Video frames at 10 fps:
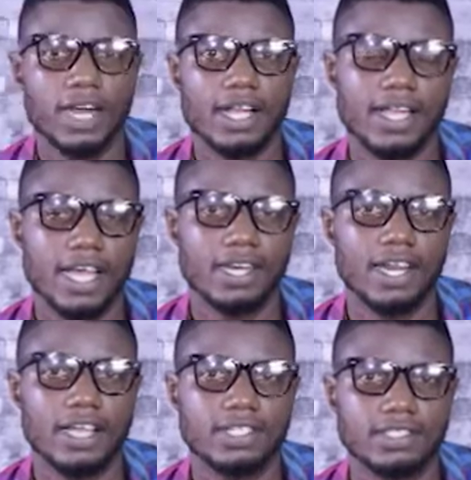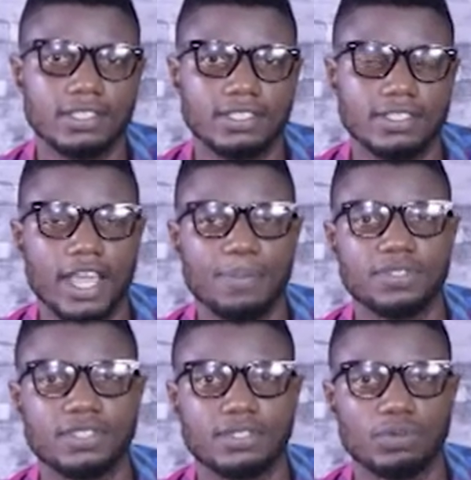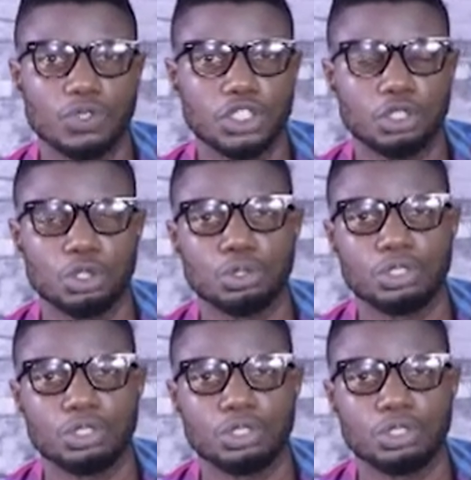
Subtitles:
are guidelines, steps which you should